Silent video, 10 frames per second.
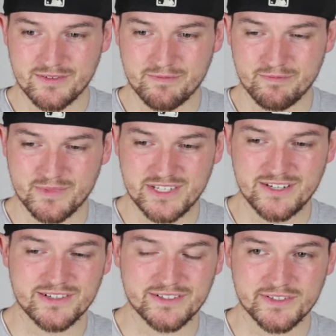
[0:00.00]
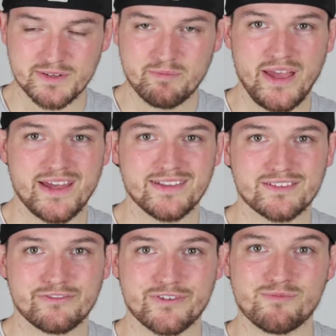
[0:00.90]
materials and paints
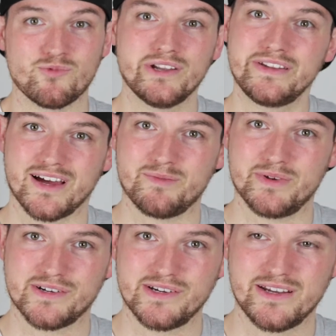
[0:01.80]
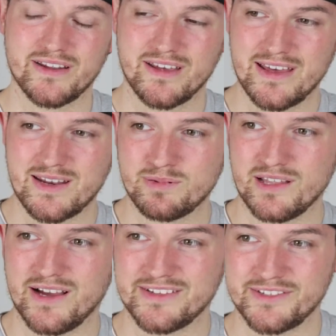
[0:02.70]
from one time period and
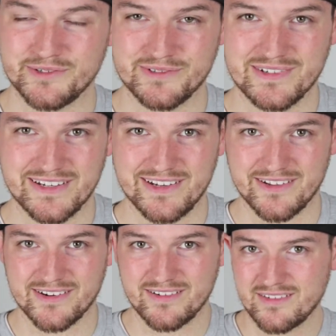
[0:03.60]
apply to another.